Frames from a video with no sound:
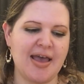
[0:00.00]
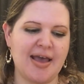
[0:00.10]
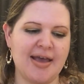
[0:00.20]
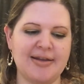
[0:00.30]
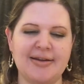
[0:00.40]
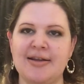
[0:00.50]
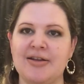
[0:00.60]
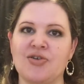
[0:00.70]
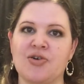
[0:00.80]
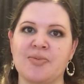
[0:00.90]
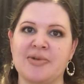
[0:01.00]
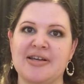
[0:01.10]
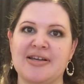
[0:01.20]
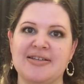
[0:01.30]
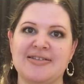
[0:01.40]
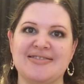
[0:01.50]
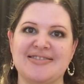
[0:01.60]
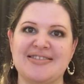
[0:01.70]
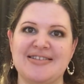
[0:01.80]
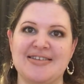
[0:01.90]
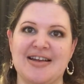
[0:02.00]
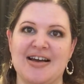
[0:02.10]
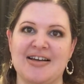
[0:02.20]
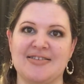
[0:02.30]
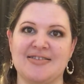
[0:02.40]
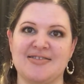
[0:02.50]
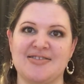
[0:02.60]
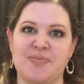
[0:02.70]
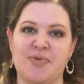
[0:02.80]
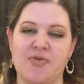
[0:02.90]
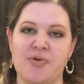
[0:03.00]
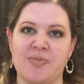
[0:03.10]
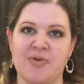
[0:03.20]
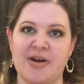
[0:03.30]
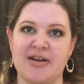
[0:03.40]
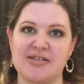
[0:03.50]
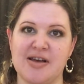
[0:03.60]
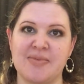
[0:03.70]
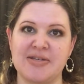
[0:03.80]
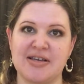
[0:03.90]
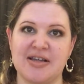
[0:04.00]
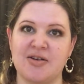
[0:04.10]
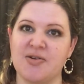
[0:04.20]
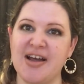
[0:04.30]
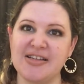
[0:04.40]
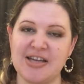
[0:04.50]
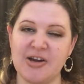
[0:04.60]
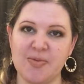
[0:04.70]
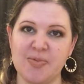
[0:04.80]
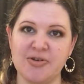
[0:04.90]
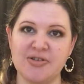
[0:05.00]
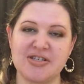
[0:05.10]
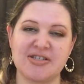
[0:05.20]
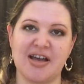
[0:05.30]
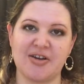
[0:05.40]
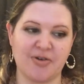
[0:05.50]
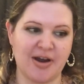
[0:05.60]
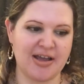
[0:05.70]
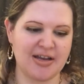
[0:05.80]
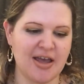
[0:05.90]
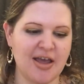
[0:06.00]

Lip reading: and it normally did not perform the greatest on my skin. Not terrible, just not great.